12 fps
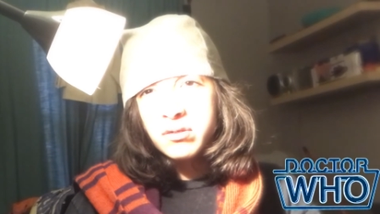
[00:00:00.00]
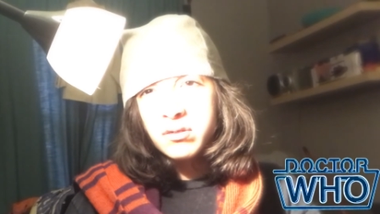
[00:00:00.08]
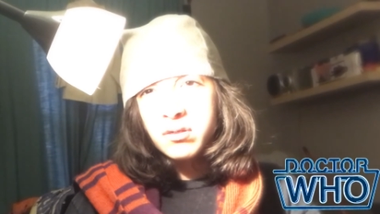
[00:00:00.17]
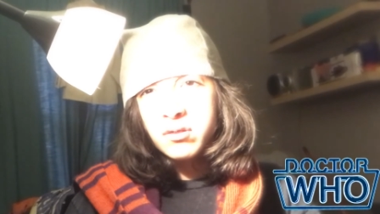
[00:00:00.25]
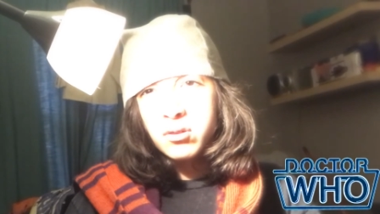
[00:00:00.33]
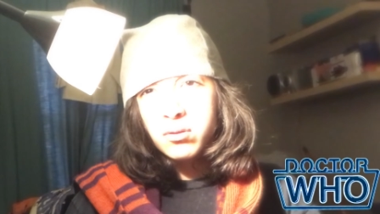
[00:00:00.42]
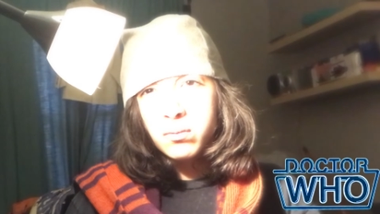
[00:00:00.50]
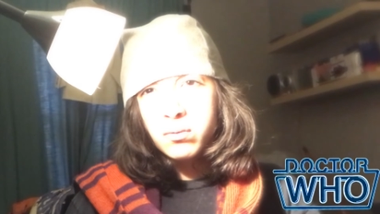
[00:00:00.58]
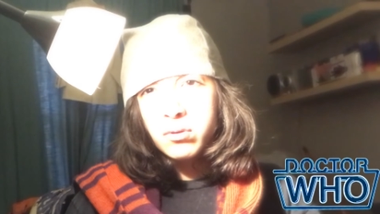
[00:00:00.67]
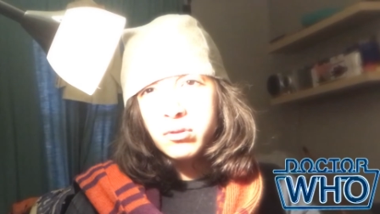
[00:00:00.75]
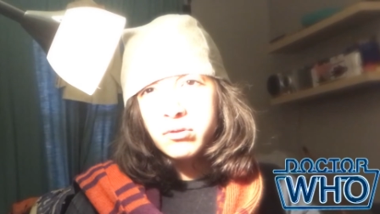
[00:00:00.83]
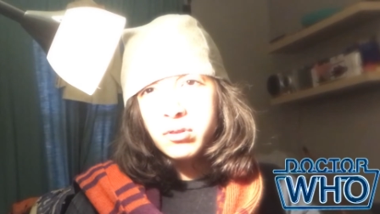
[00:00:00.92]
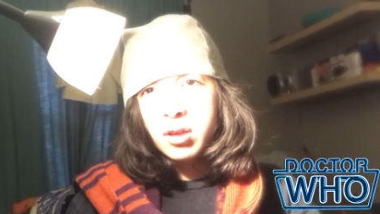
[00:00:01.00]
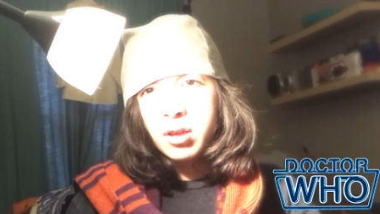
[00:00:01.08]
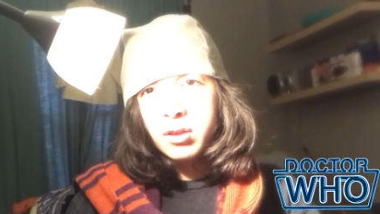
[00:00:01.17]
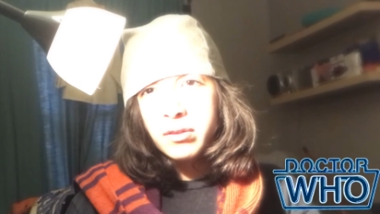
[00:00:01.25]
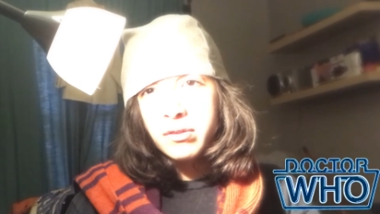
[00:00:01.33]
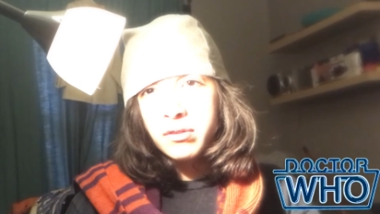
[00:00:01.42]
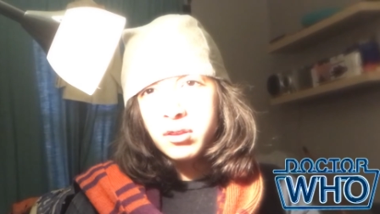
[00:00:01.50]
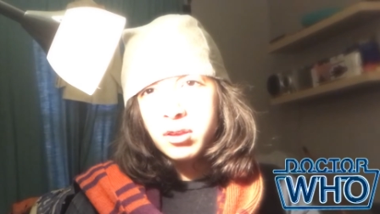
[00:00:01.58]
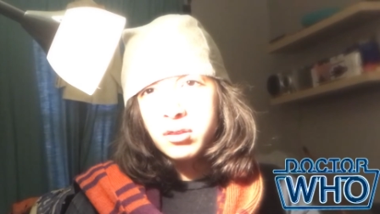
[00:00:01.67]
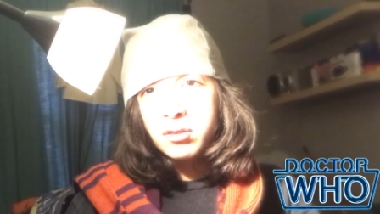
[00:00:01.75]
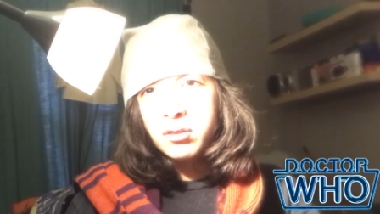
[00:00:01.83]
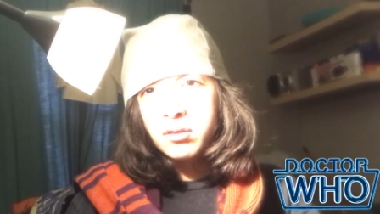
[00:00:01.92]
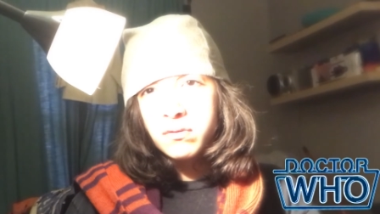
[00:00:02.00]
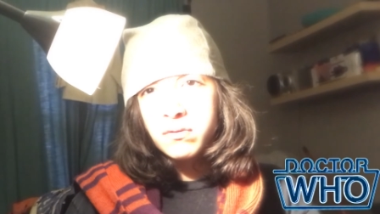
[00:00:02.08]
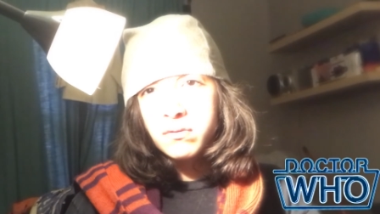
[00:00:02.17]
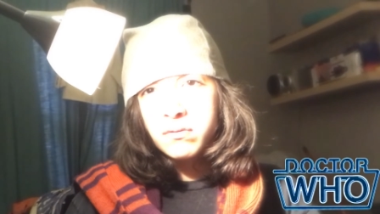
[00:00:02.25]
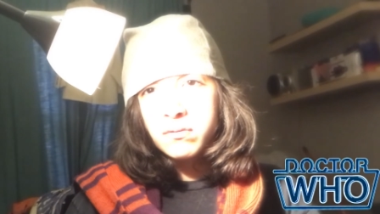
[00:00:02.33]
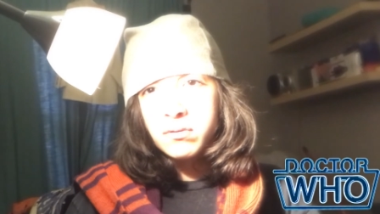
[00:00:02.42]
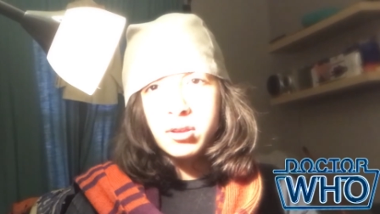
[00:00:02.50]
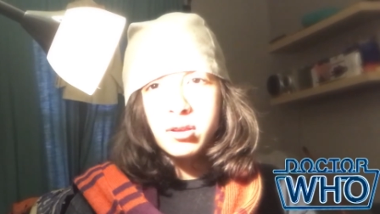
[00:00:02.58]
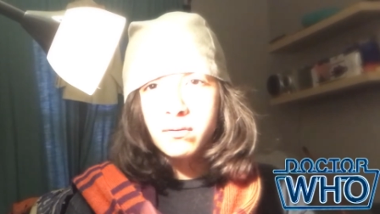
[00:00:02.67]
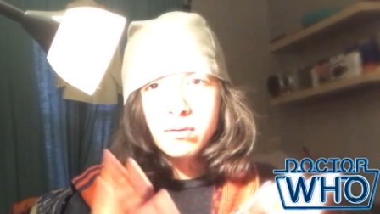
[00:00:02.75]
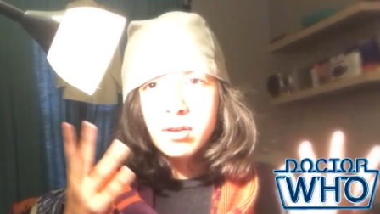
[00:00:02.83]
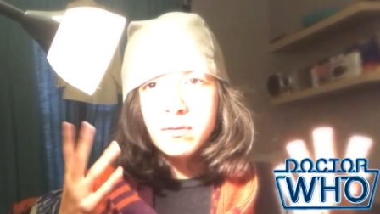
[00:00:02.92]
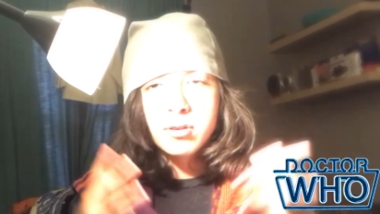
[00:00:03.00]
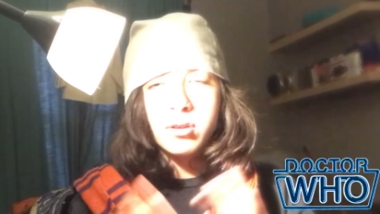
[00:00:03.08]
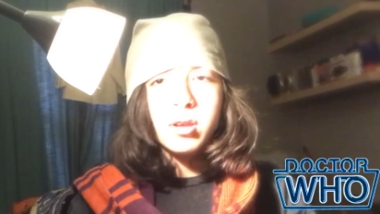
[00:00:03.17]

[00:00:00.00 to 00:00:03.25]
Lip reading: it's called Warrior's Gate because that's a gate to the. Okay, whatever.